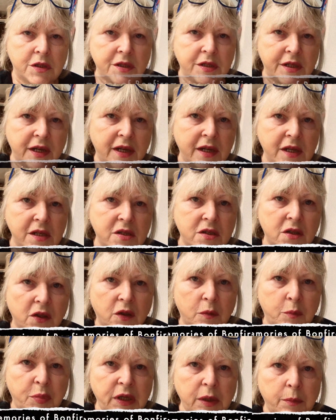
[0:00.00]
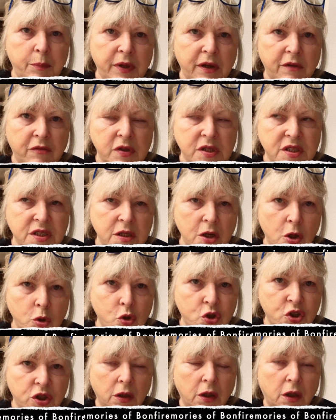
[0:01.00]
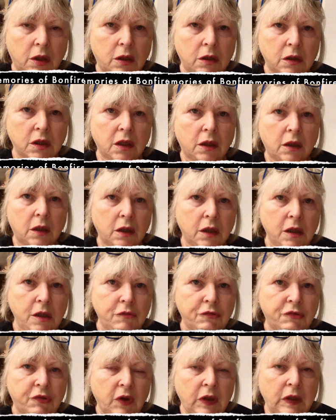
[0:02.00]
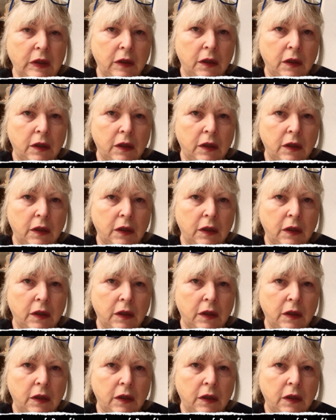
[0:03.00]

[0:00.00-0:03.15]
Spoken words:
Today is going to be a bit of a social archive,